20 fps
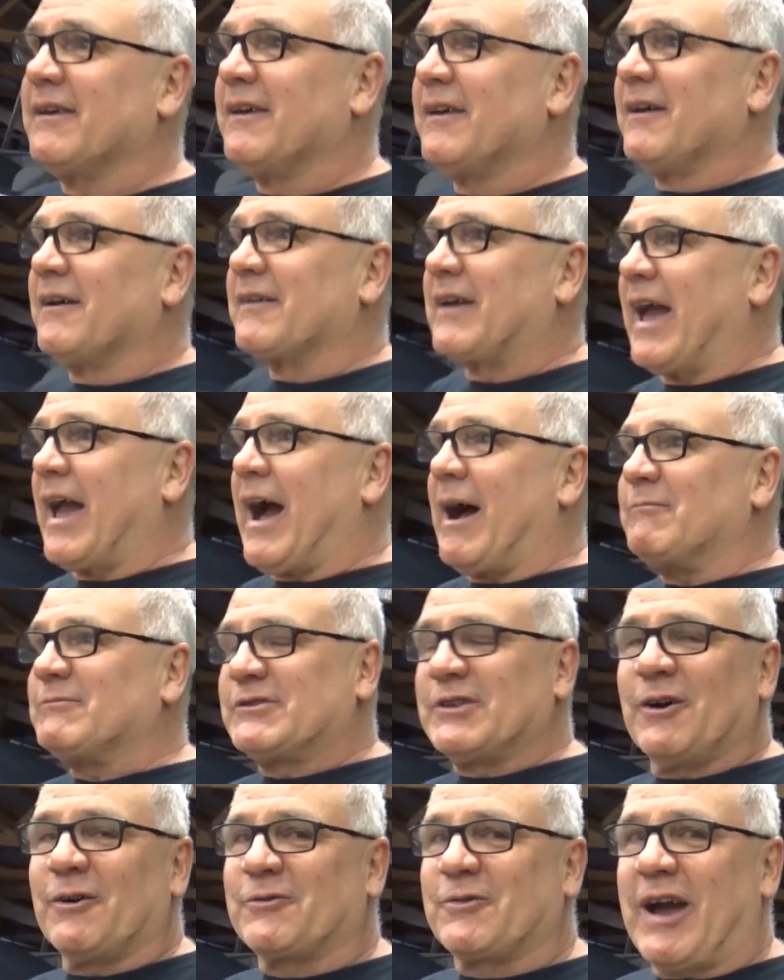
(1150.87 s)
Okay, I'm
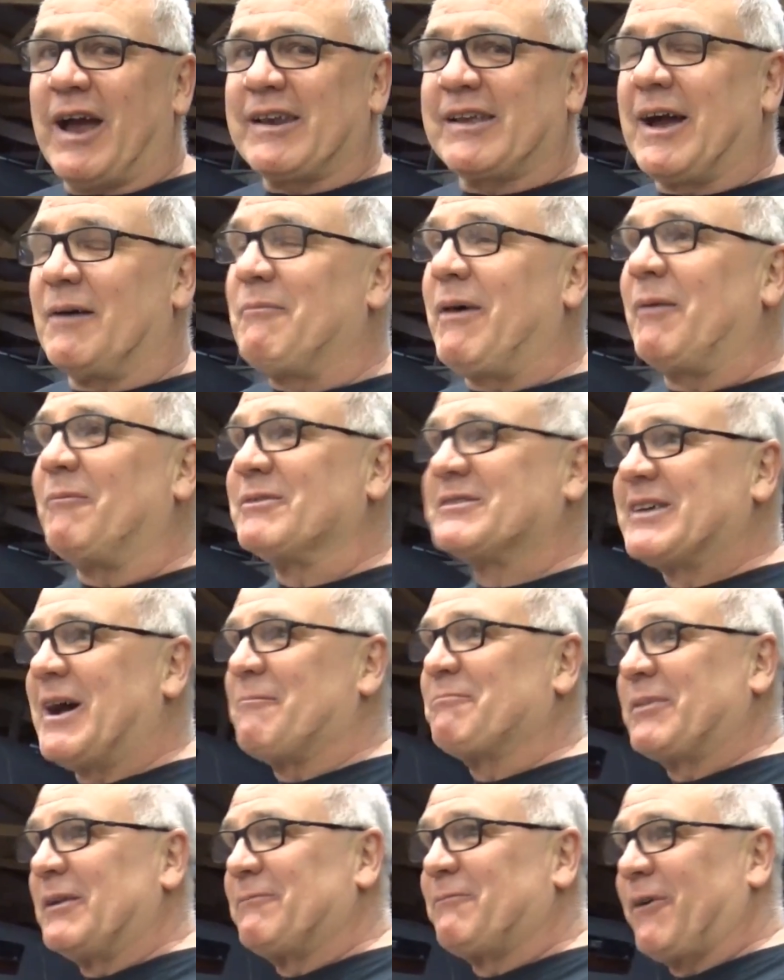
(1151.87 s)
still trying to come up with
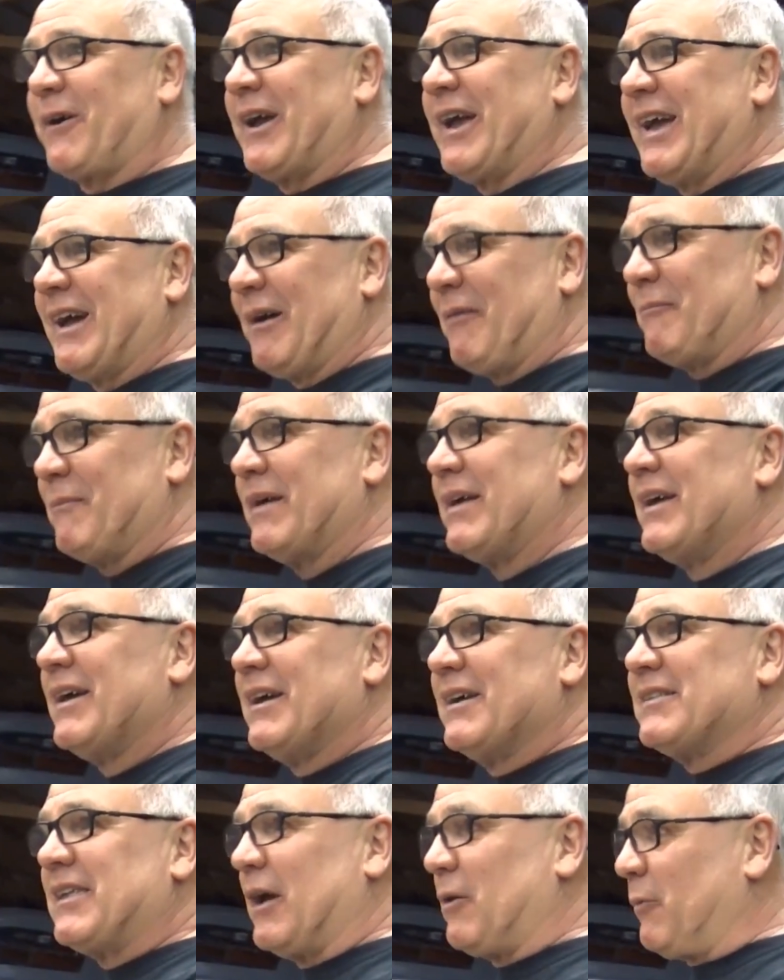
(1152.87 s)
something for him
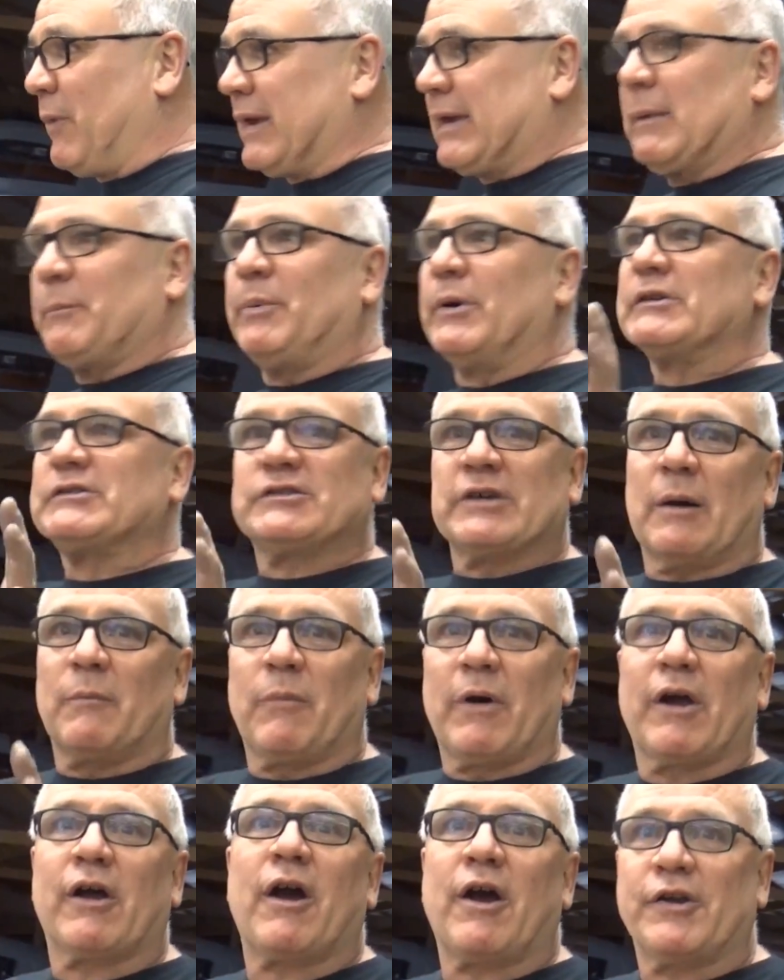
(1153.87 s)
that we can put
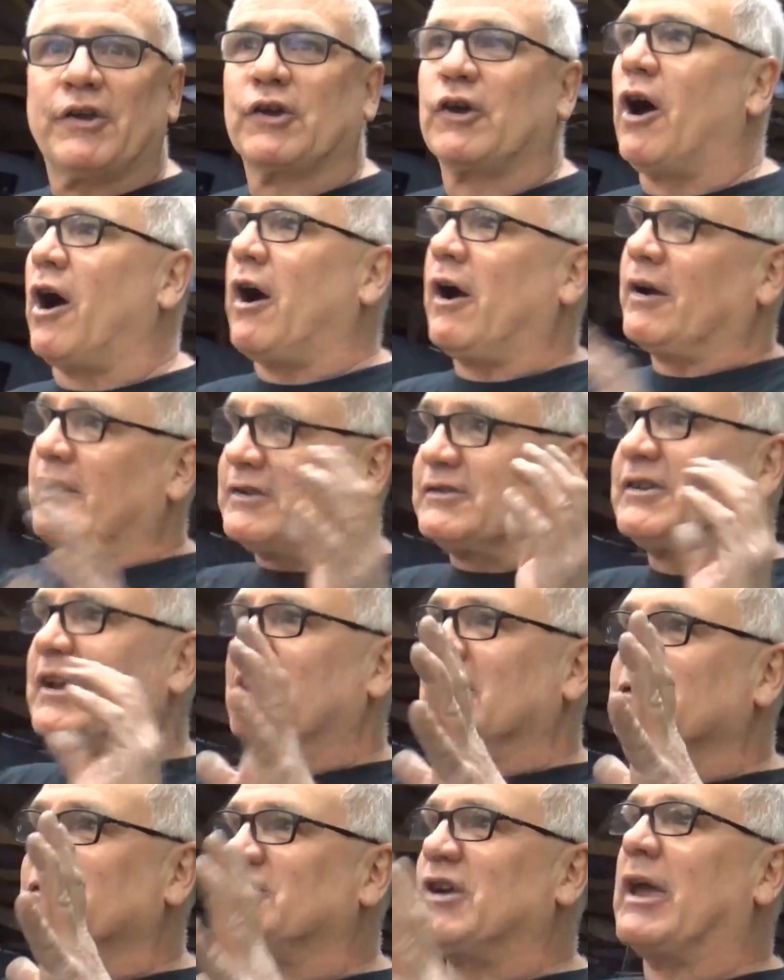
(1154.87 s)
somewhere on the car that
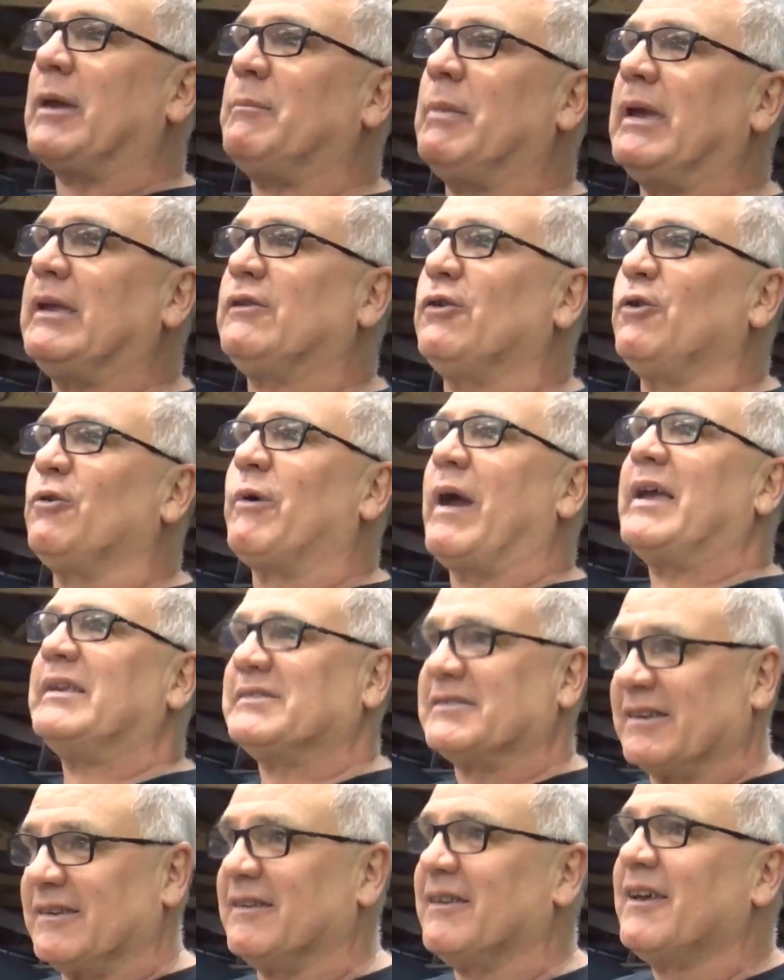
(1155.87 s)
says JB2
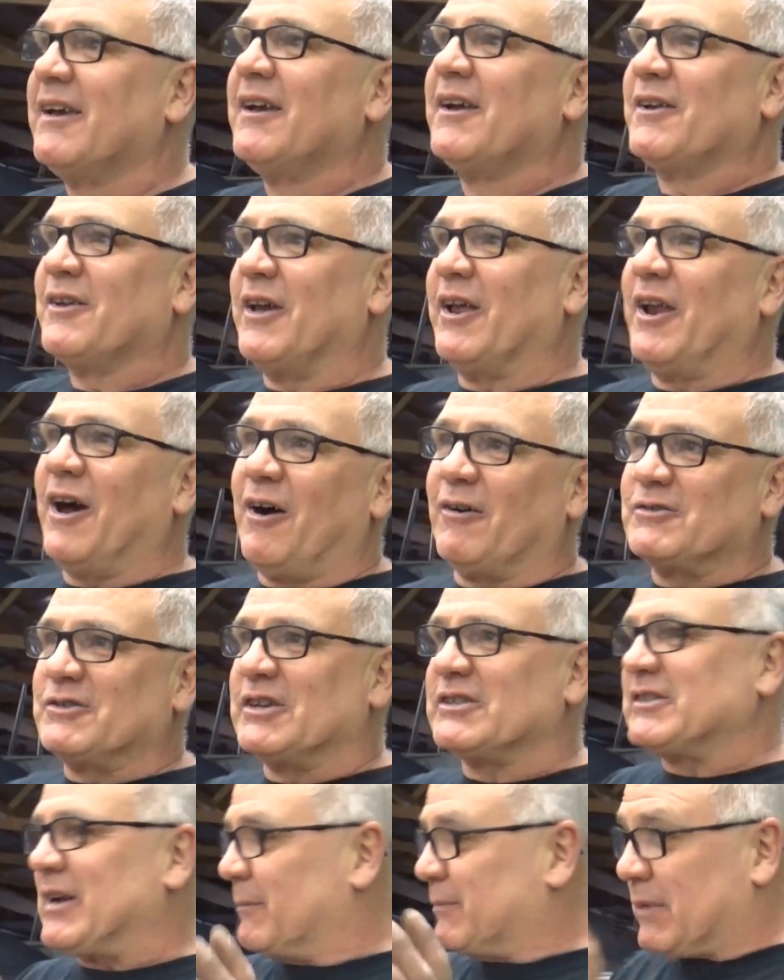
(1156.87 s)
Racing.
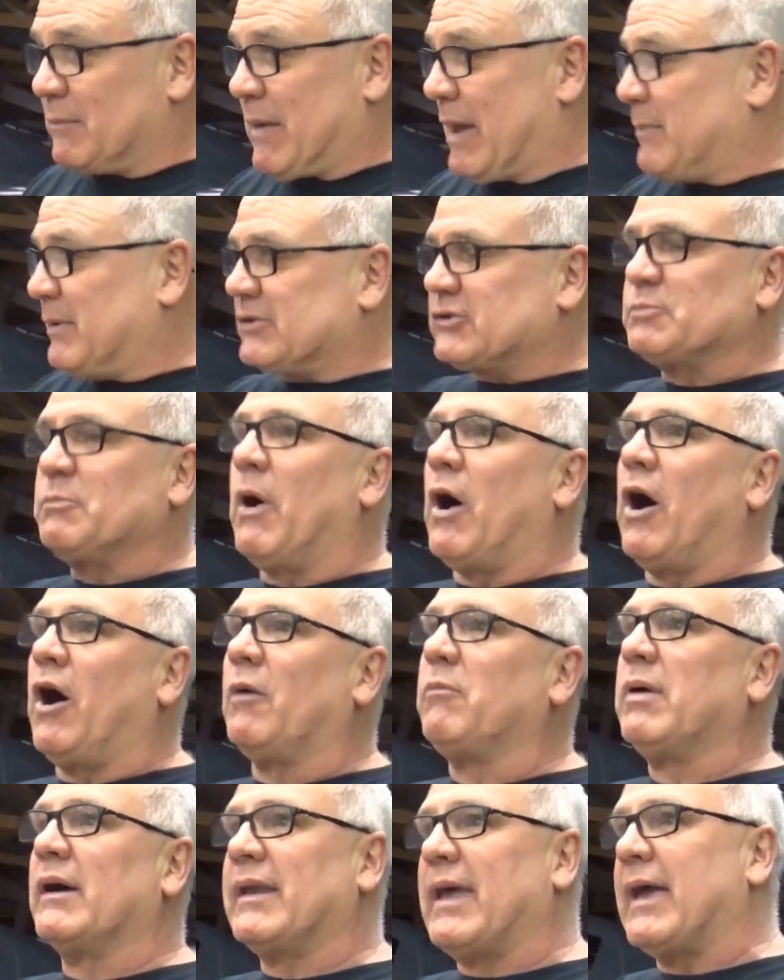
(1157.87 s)
Just something maybe
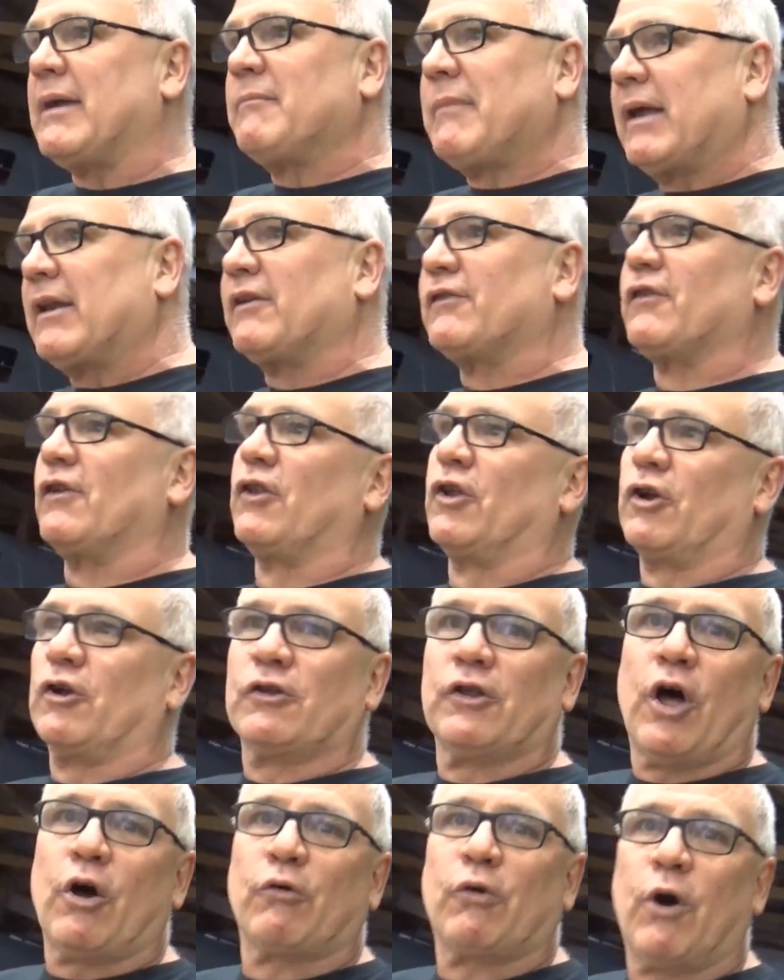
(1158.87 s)
small, but hey, man, it's a little
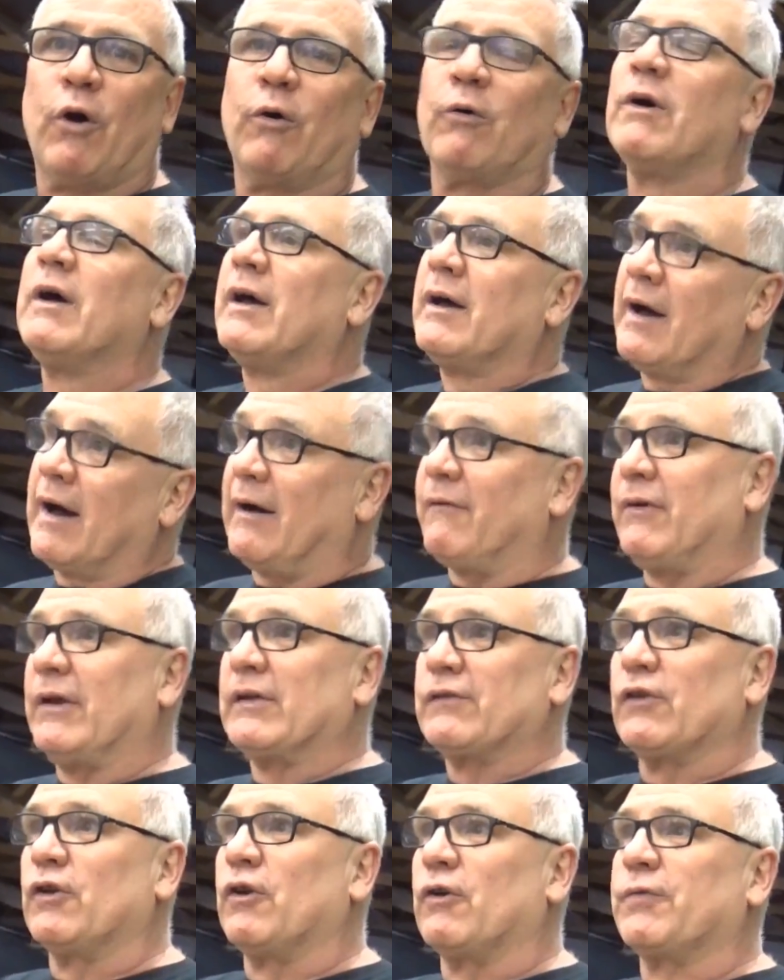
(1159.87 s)
logo of
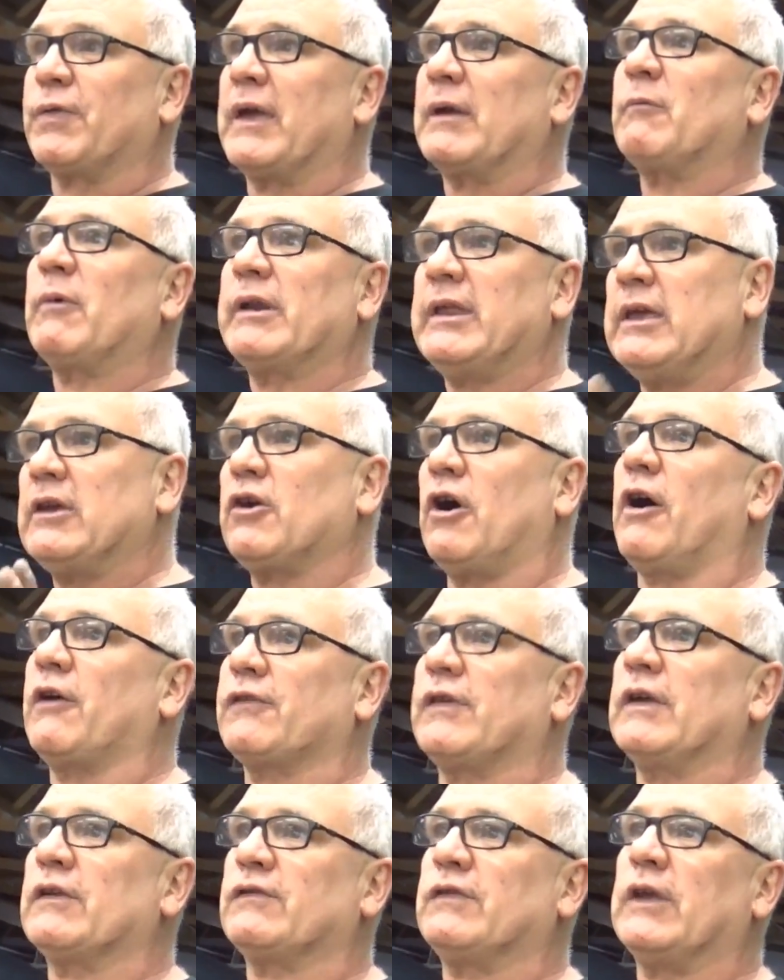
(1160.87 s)
his little thing, what he calls
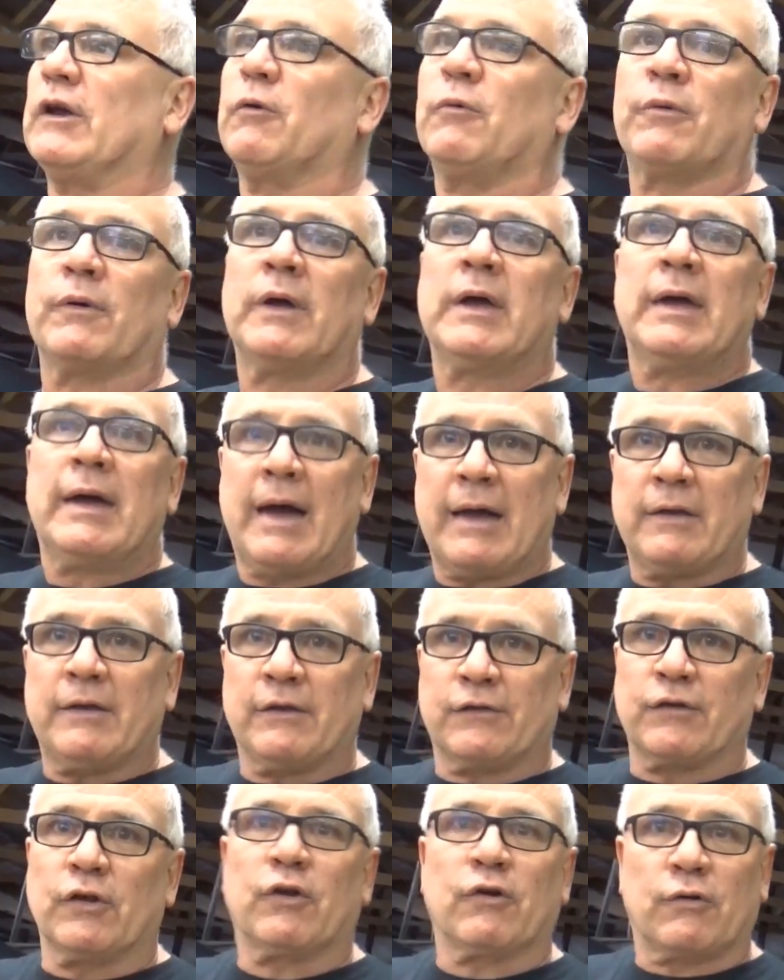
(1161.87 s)
his deal,
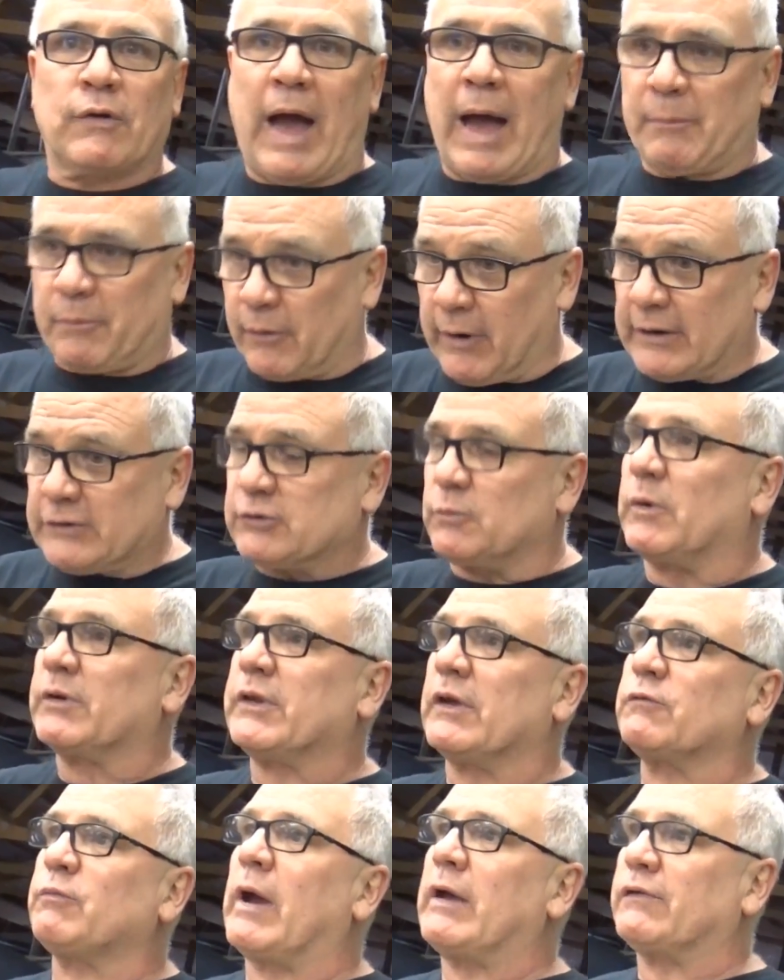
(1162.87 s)
his little operation with
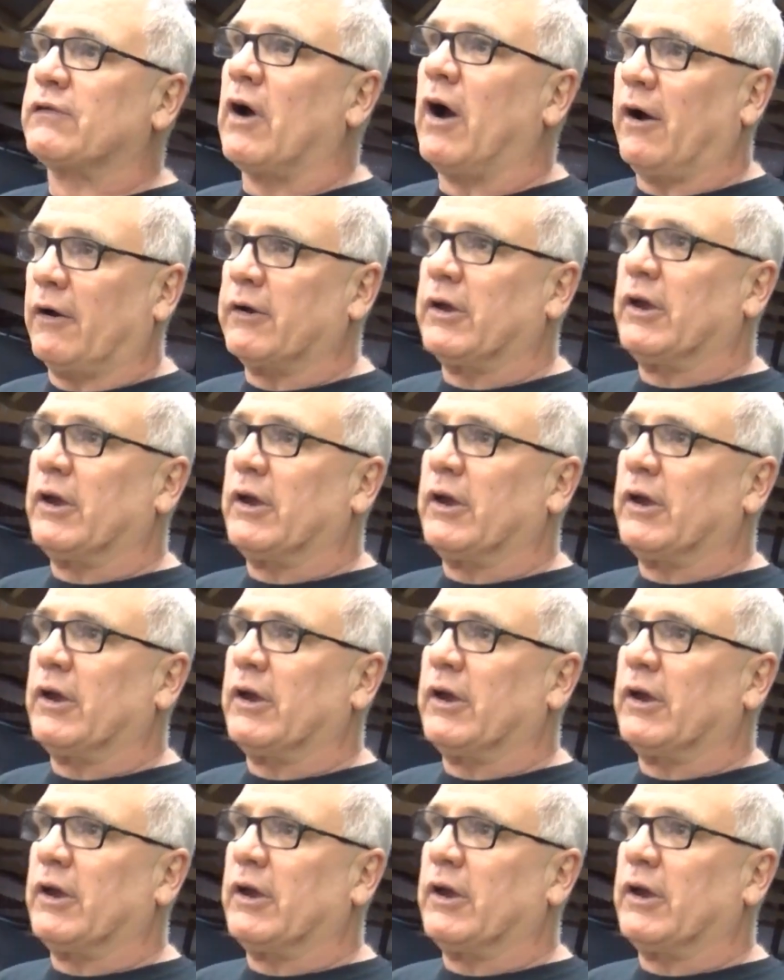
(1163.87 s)
his race car,